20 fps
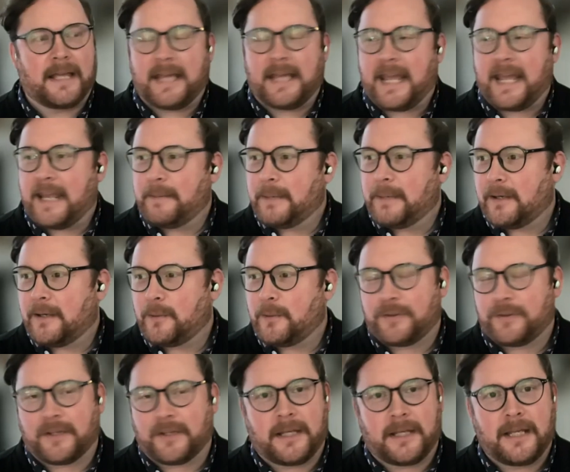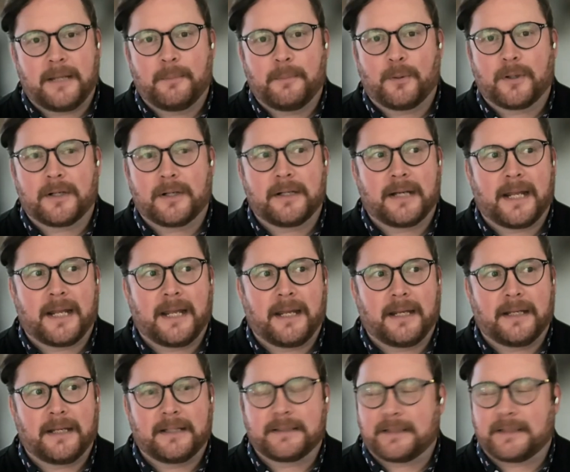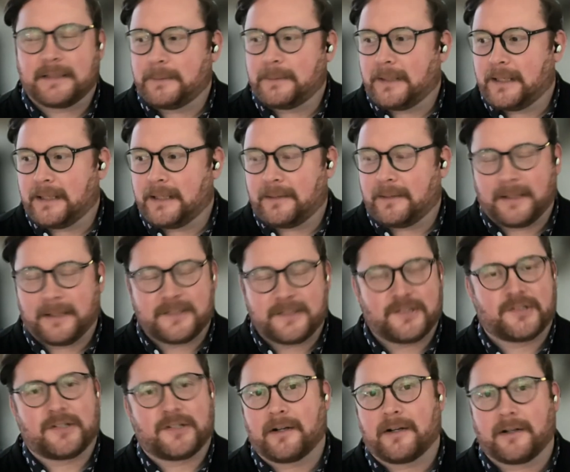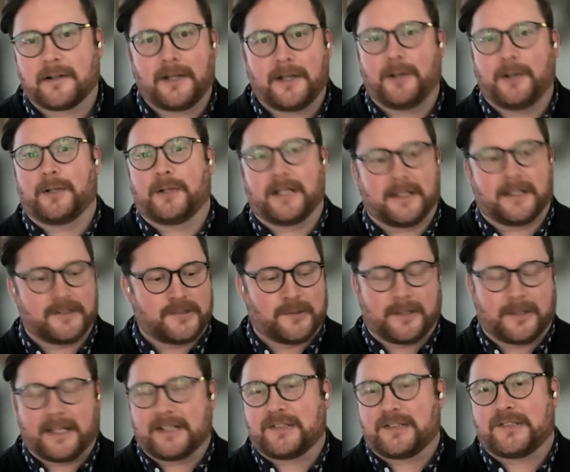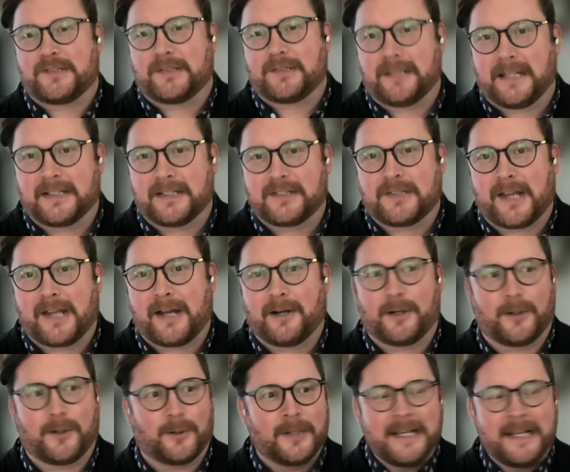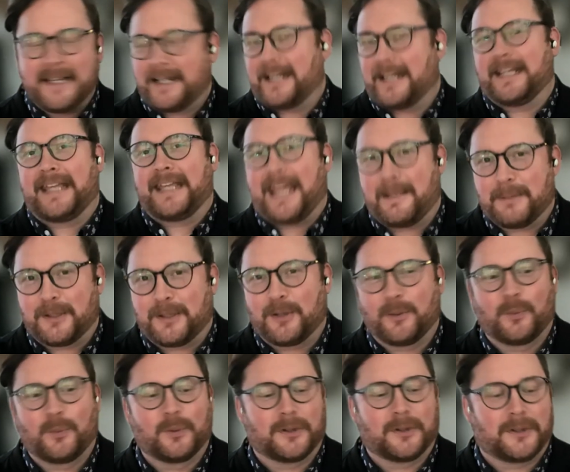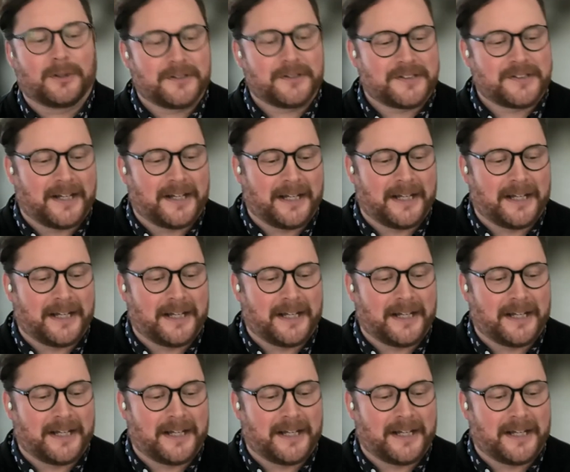came out with a keyboard in hand. I'm like, let's start coding. So that's how I came into the world.